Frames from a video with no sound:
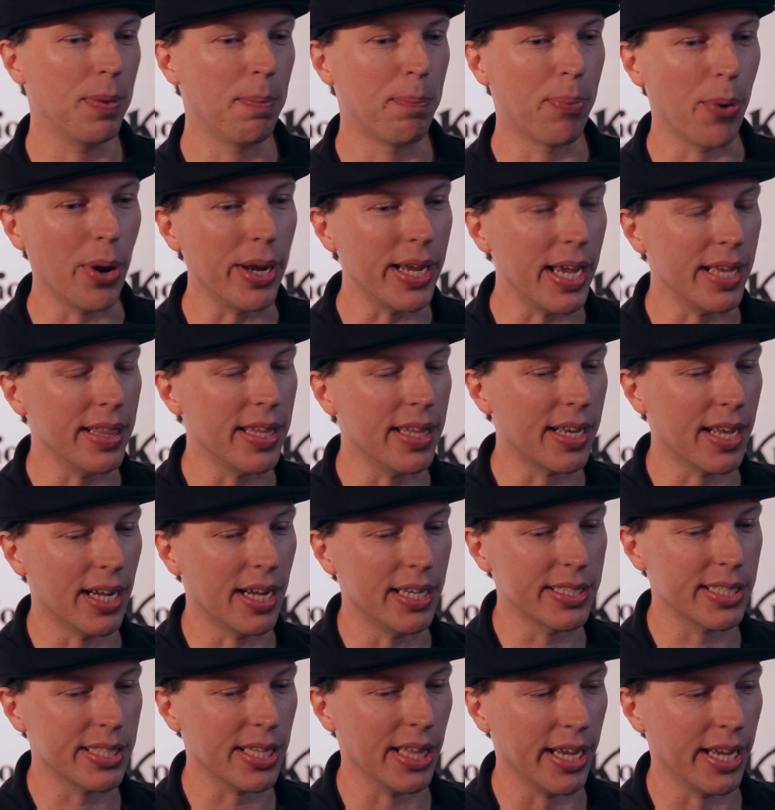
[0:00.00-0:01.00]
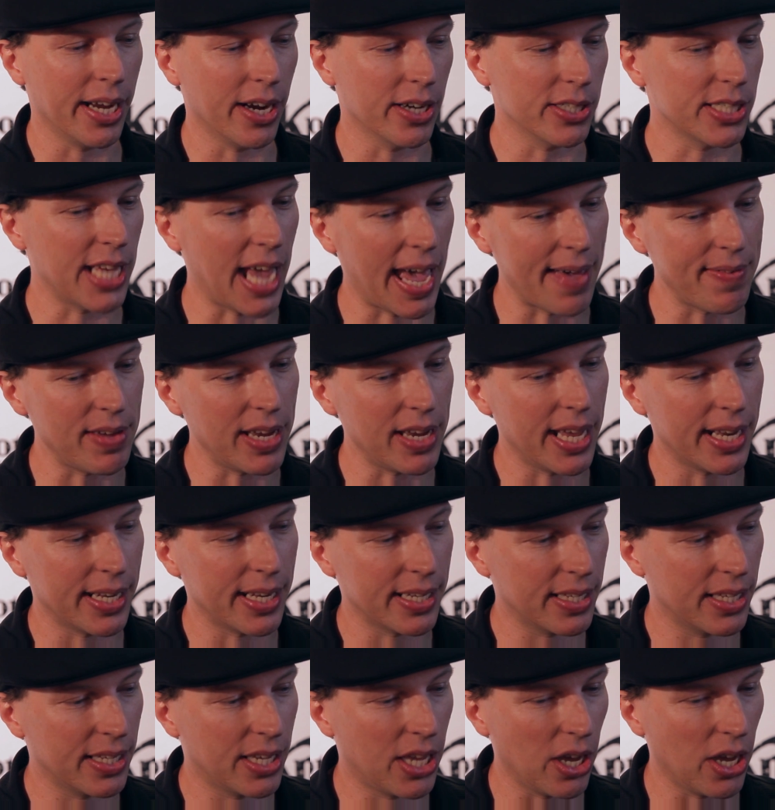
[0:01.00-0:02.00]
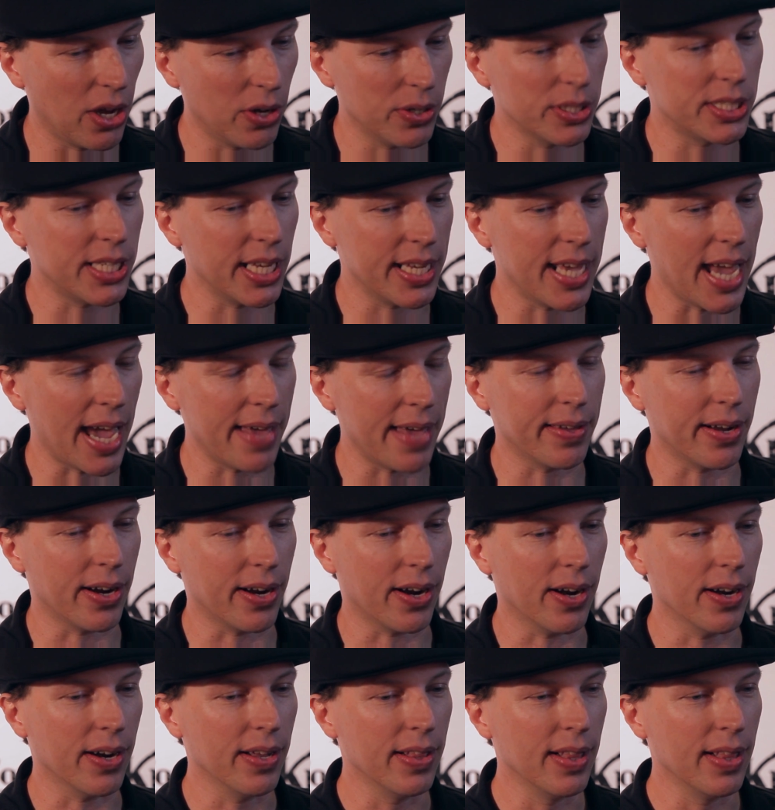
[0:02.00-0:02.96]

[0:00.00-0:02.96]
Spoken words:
bringing the Gunslingers, having it go together,